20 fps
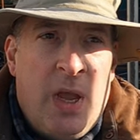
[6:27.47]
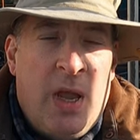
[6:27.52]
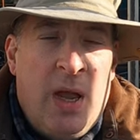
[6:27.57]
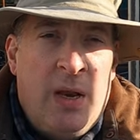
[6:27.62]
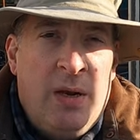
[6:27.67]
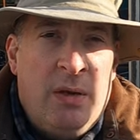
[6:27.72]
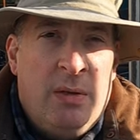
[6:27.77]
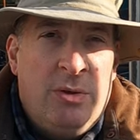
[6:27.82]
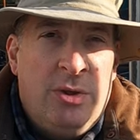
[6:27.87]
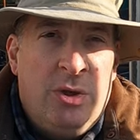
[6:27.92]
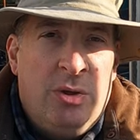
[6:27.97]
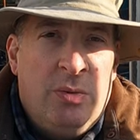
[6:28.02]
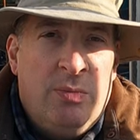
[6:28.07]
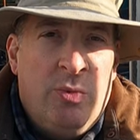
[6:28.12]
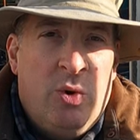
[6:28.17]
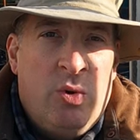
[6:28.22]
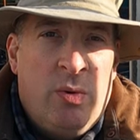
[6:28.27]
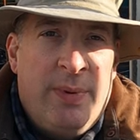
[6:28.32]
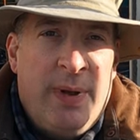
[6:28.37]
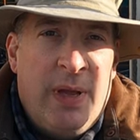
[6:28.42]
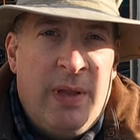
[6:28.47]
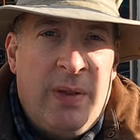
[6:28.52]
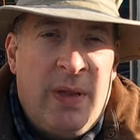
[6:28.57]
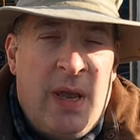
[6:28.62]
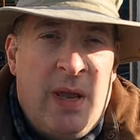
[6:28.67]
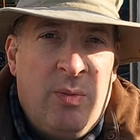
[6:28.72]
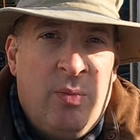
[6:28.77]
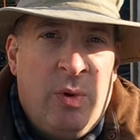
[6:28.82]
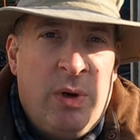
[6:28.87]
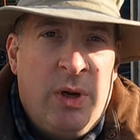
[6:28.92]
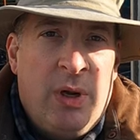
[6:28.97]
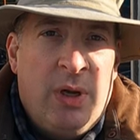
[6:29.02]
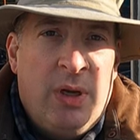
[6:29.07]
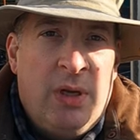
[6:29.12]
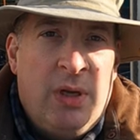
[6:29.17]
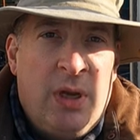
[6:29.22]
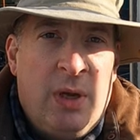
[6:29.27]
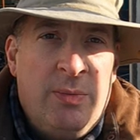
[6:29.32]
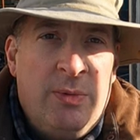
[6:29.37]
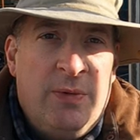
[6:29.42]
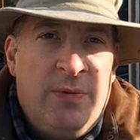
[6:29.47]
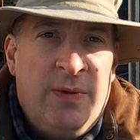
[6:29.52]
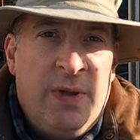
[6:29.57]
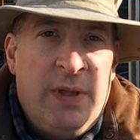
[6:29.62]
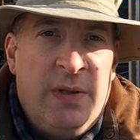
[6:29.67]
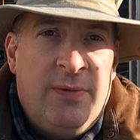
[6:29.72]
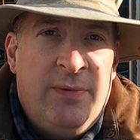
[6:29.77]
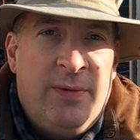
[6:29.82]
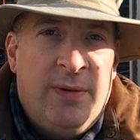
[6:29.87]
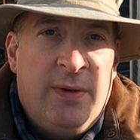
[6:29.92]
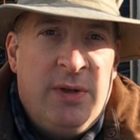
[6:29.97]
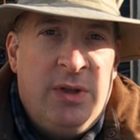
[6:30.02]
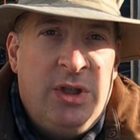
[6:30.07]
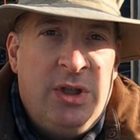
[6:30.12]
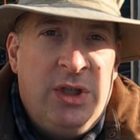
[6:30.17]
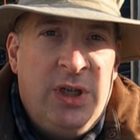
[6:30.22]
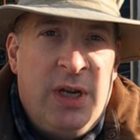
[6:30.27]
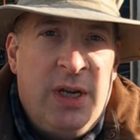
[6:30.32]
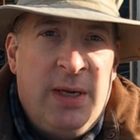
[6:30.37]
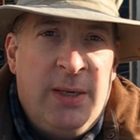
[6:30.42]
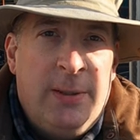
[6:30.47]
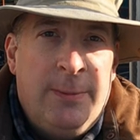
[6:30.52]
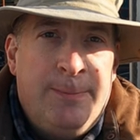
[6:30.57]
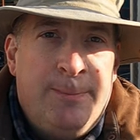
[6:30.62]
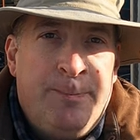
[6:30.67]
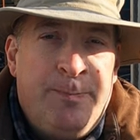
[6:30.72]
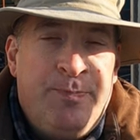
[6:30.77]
and I'll talk more about that when I come to fit the first sheet.